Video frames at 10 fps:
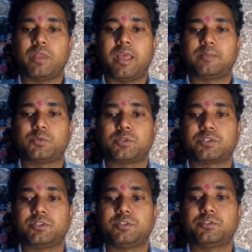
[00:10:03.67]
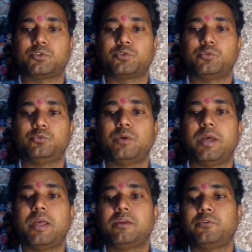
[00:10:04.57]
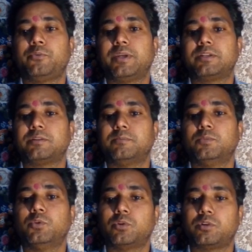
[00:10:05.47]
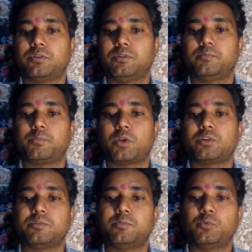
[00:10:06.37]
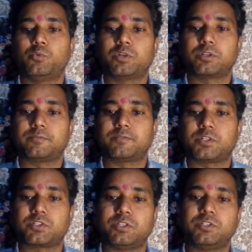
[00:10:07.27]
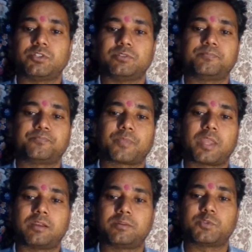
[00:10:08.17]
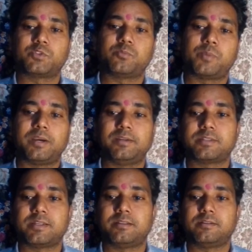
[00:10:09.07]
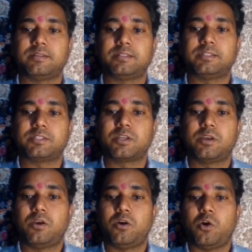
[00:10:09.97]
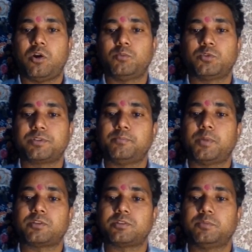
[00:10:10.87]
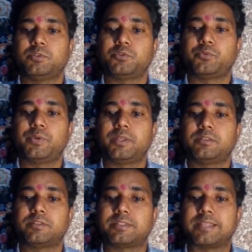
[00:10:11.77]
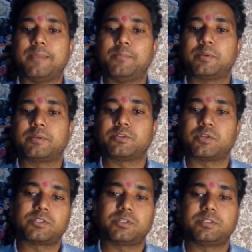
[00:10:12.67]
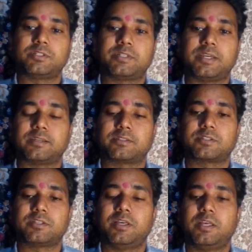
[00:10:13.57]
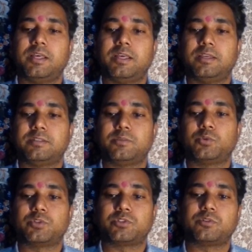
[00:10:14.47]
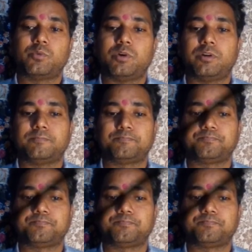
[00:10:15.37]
will help translators to create a more plausible work of translation. Jakobson opines that it is almost impossible to create the same translated text as the original one.